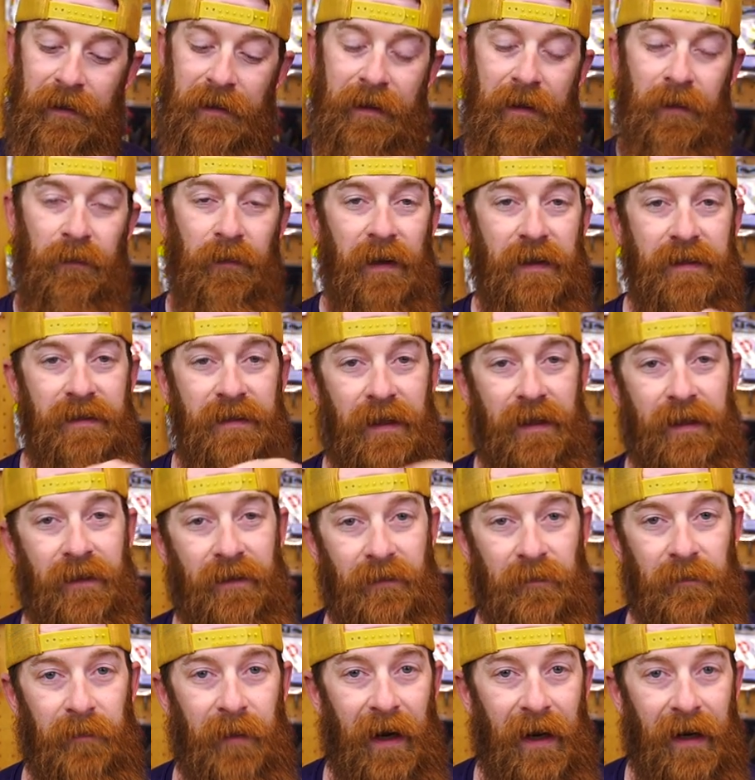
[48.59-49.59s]
the
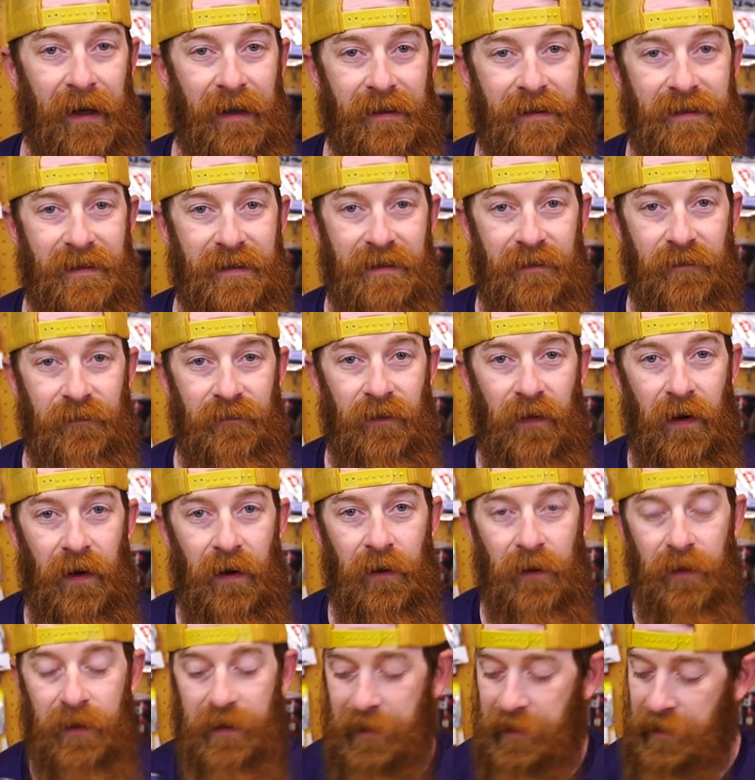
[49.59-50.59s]
rectangular box, the
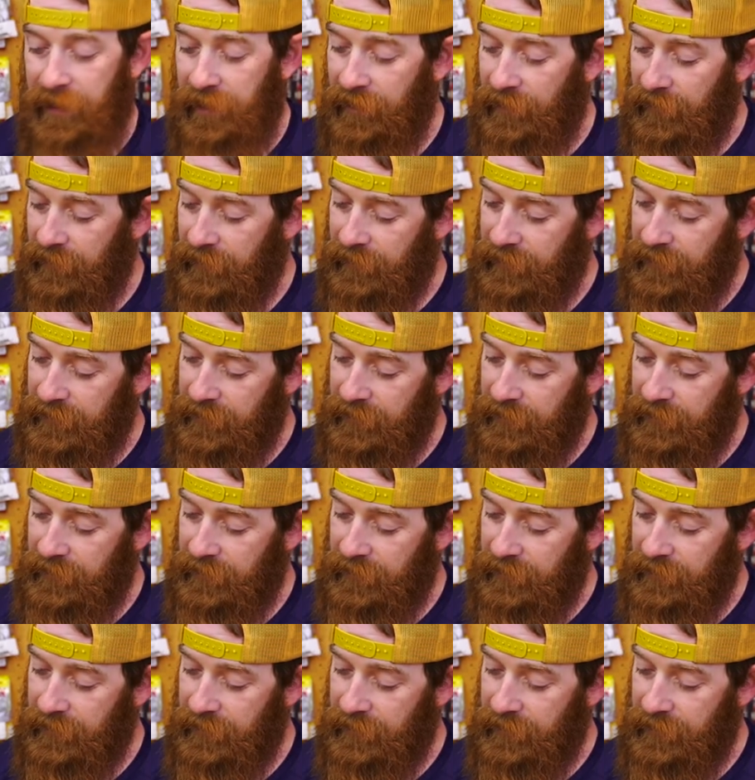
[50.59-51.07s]
very